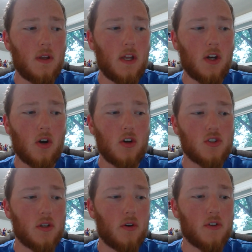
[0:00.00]

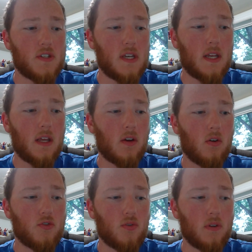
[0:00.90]
encourage literacy in a
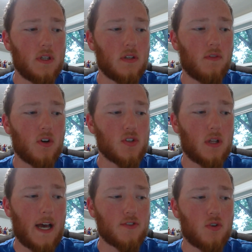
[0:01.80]
culturally diverse
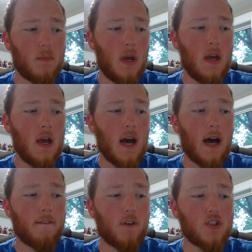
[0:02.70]
classroom.
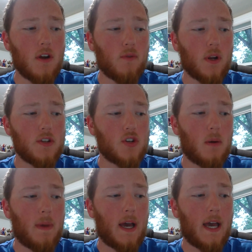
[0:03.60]
First off, we're going to
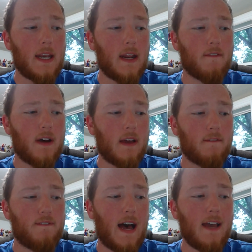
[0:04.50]
start by
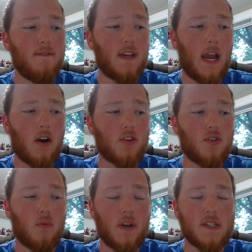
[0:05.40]
identifying 5
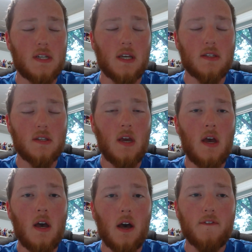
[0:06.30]
characteristics
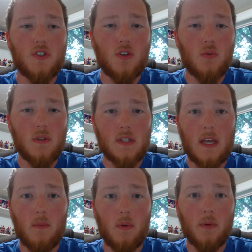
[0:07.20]
of students
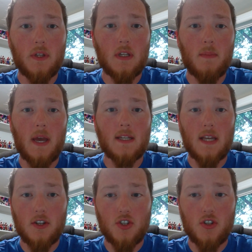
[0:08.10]
that we will need to pay
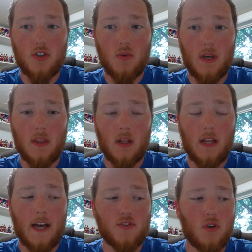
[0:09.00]
attention to in the
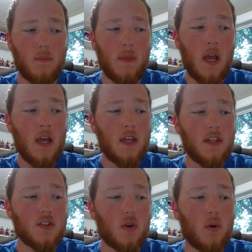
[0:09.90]
classroom.
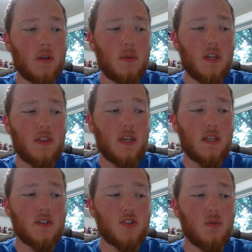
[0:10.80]
These are going to be
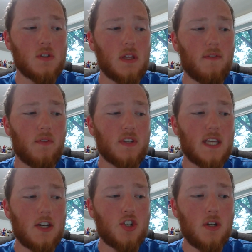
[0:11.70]
the student's level of
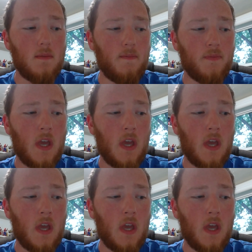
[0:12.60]
attention,